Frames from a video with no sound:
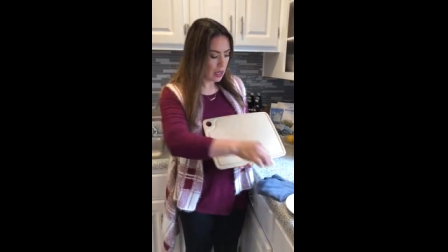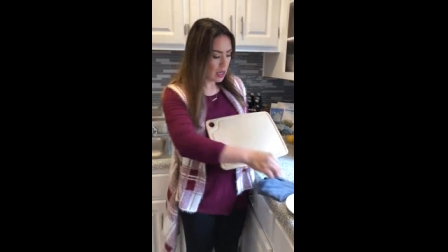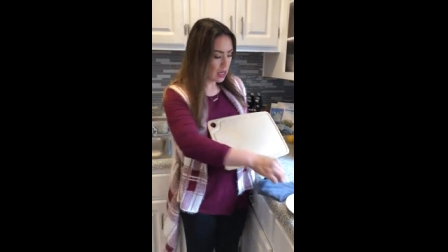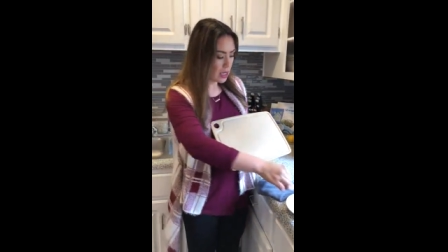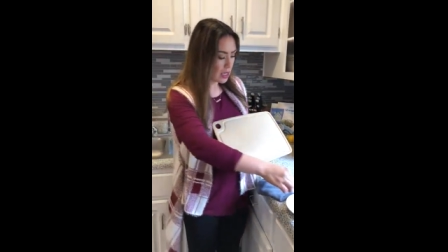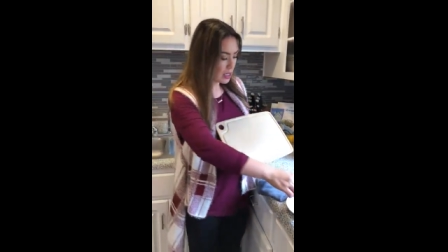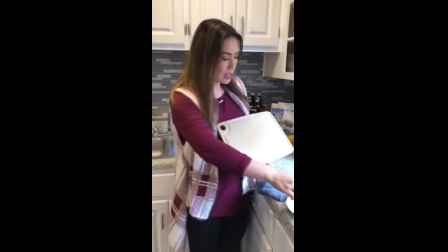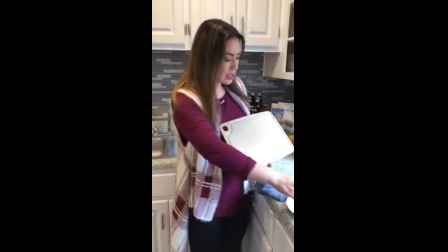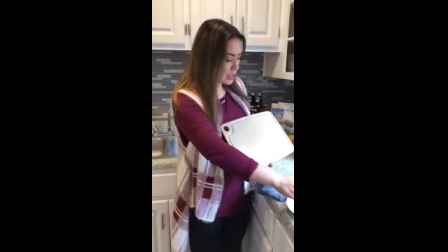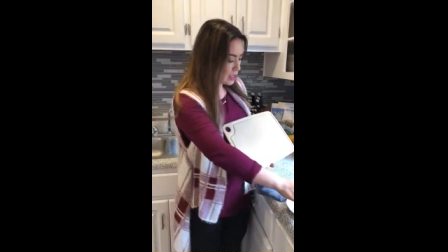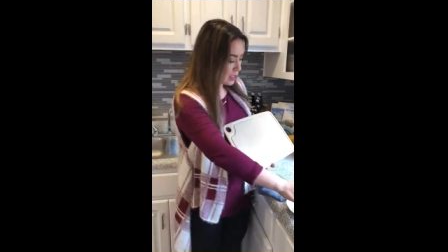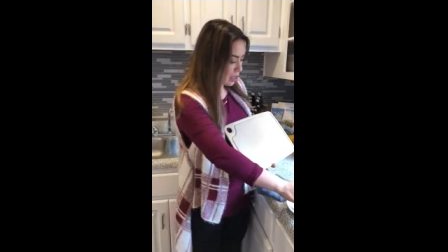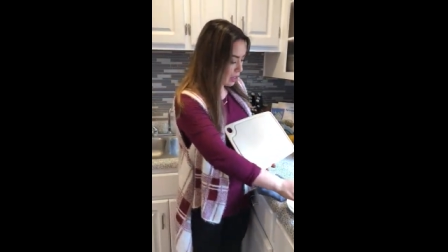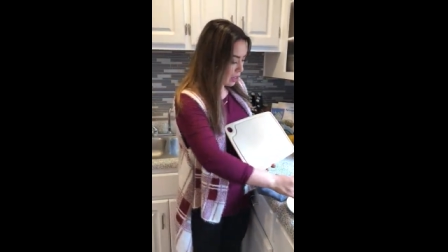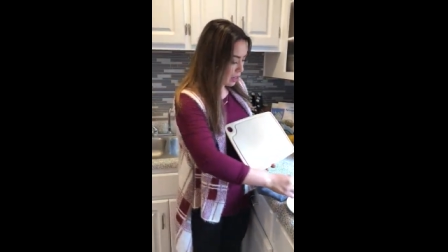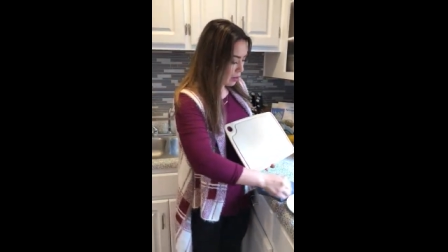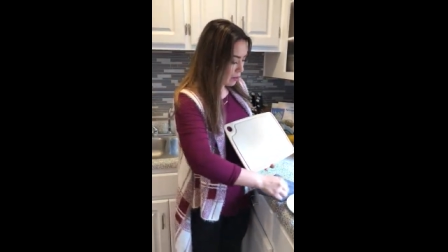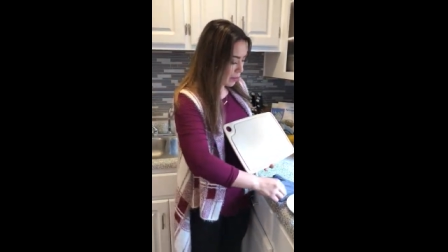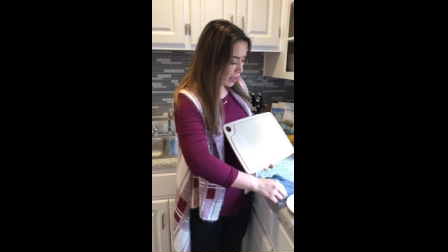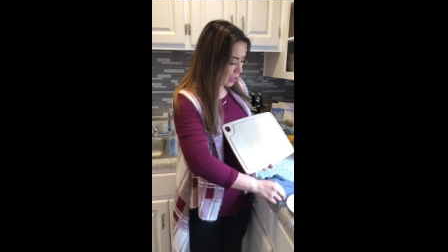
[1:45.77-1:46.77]
It's
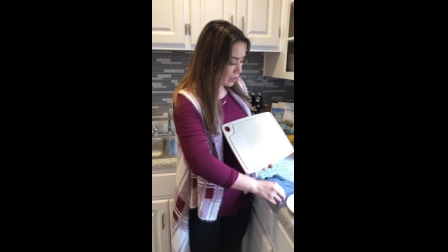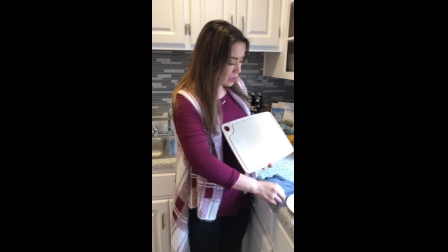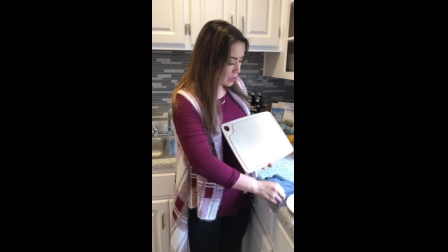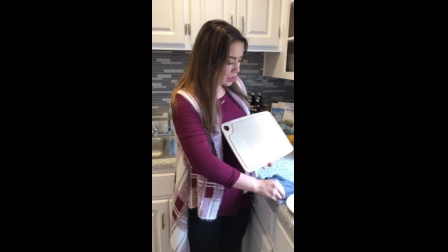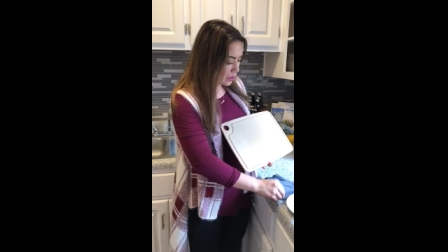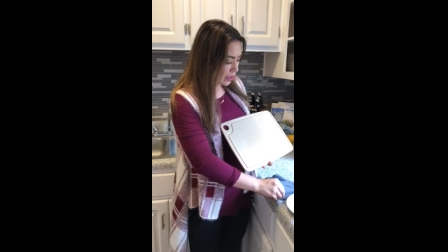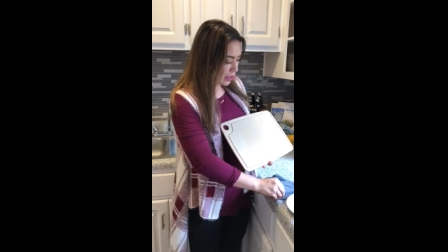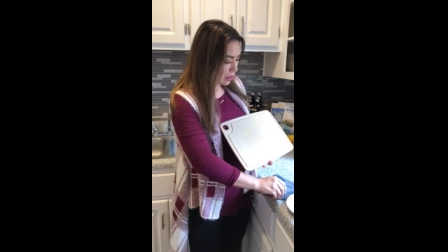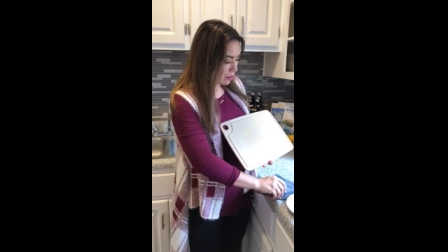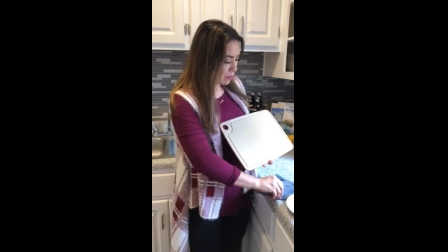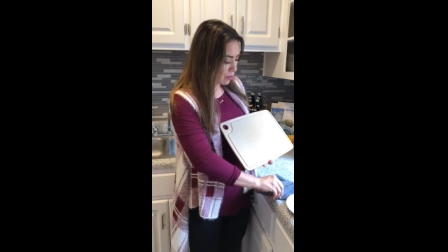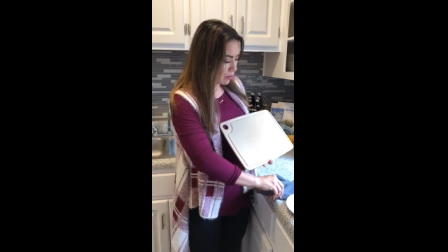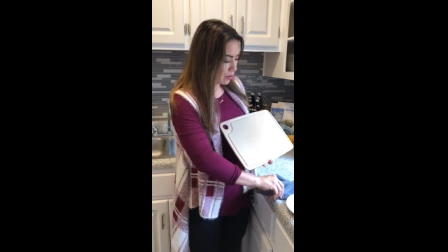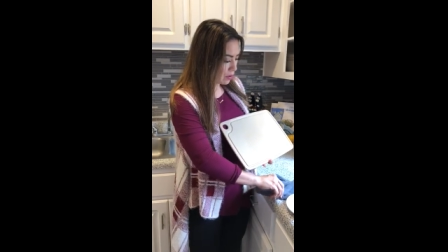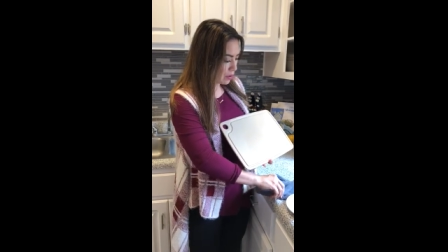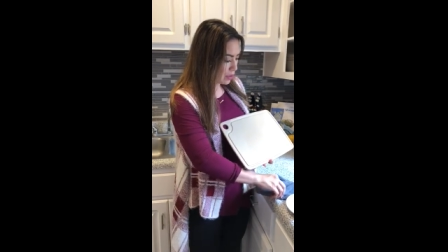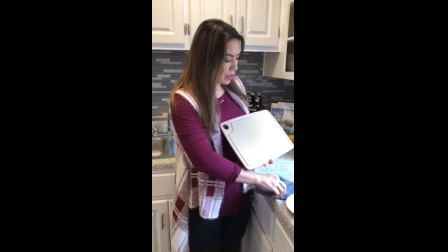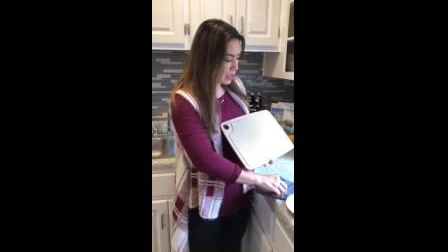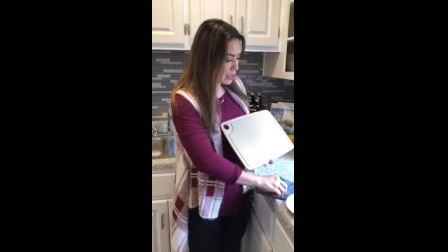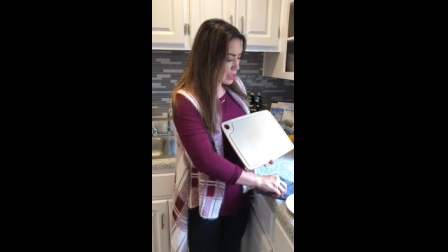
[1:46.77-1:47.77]
um,
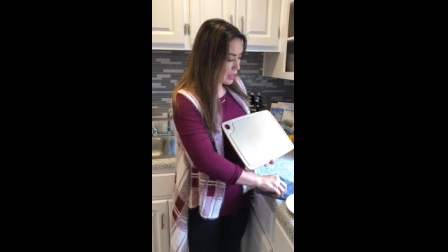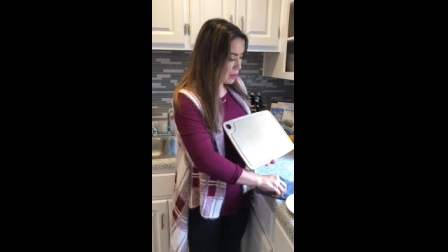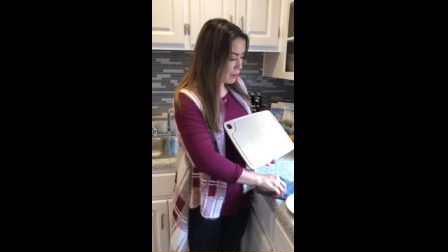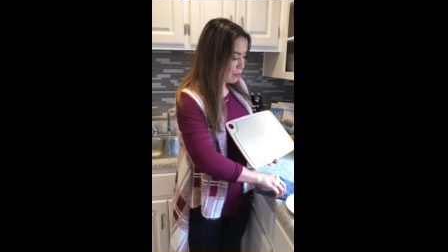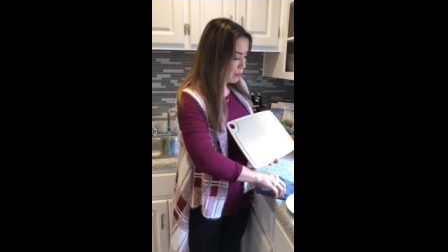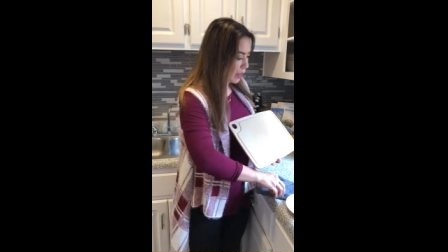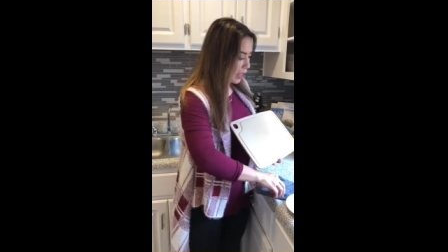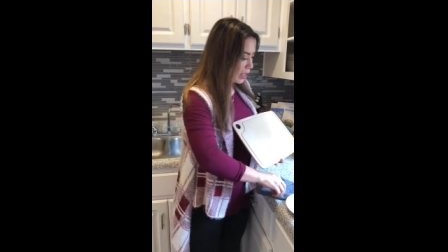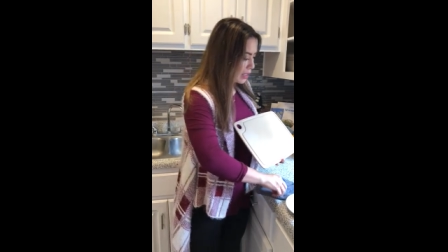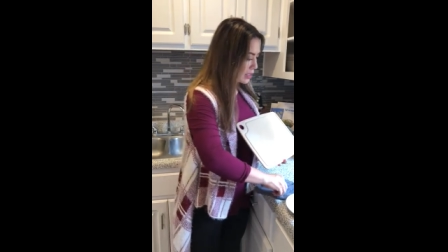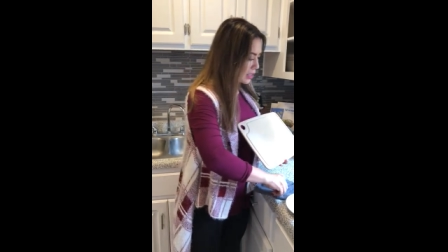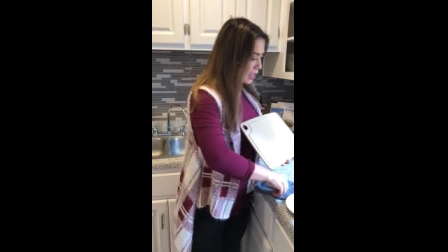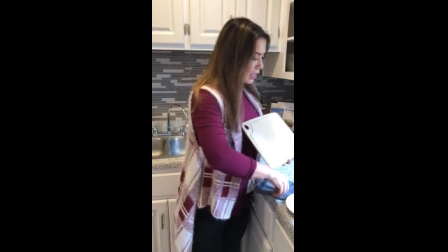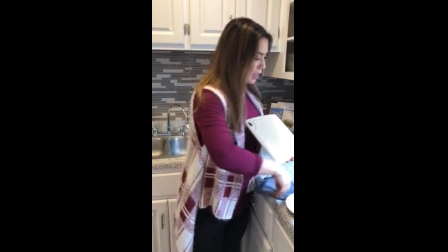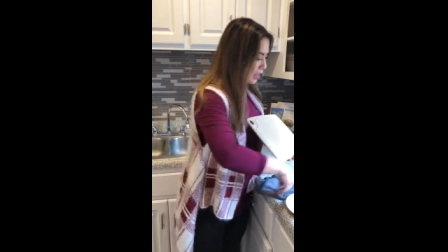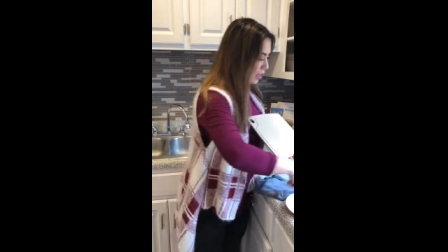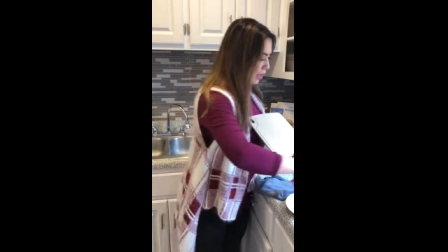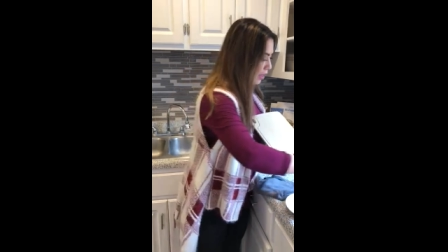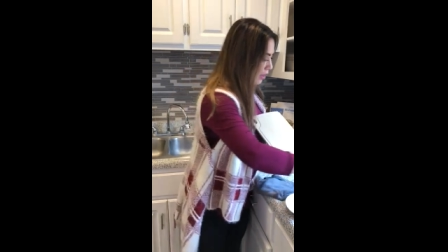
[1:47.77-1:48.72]
biodegradable, it's amazing.